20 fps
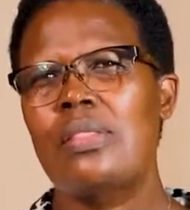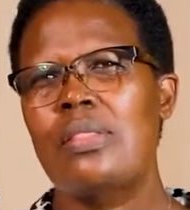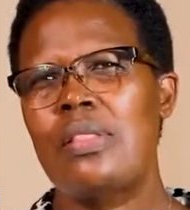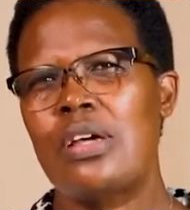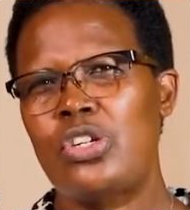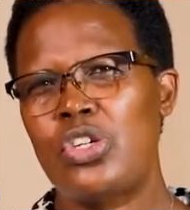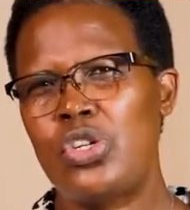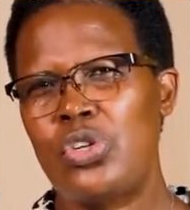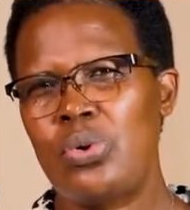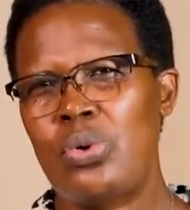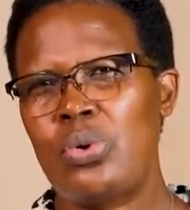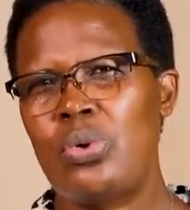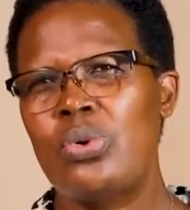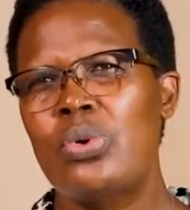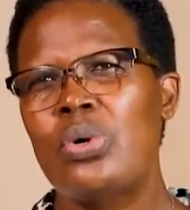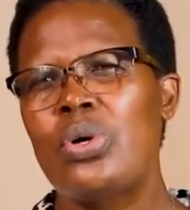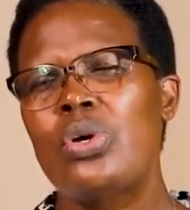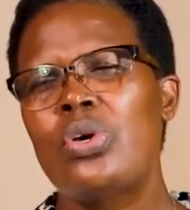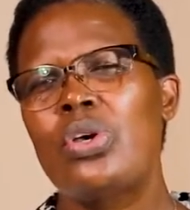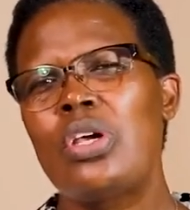that you're
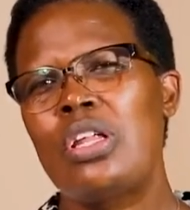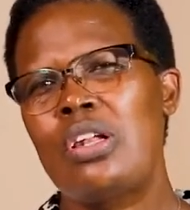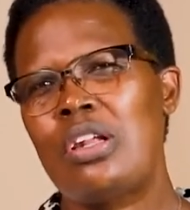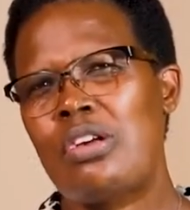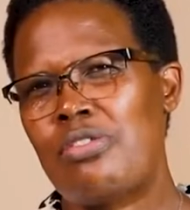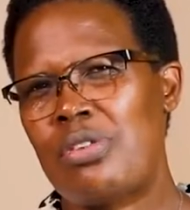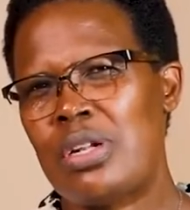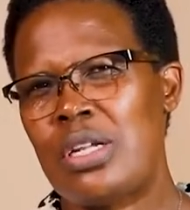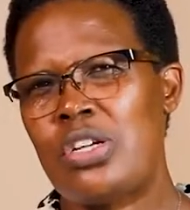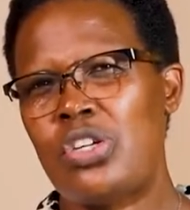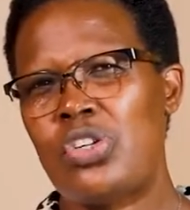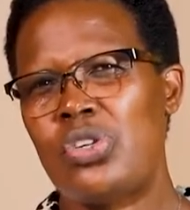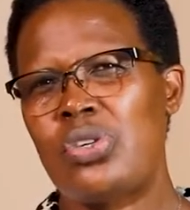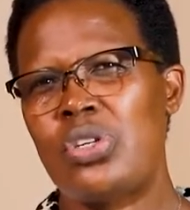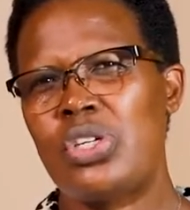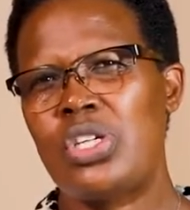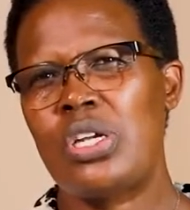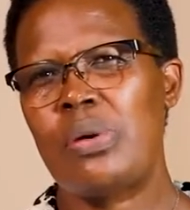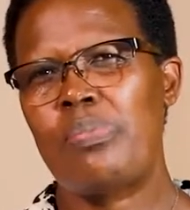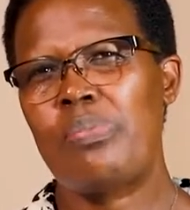in a
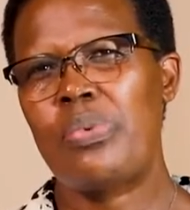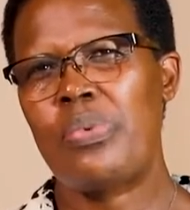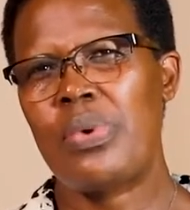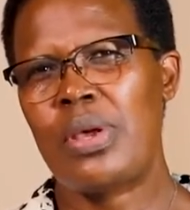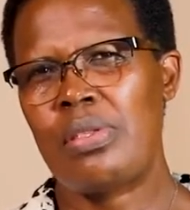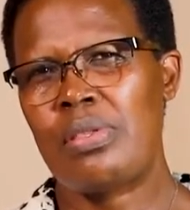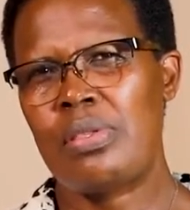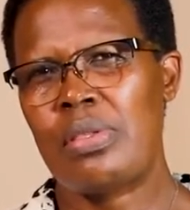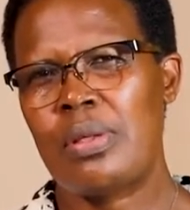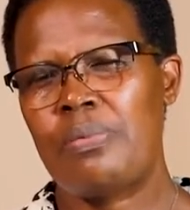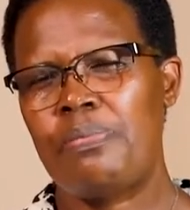relationship with.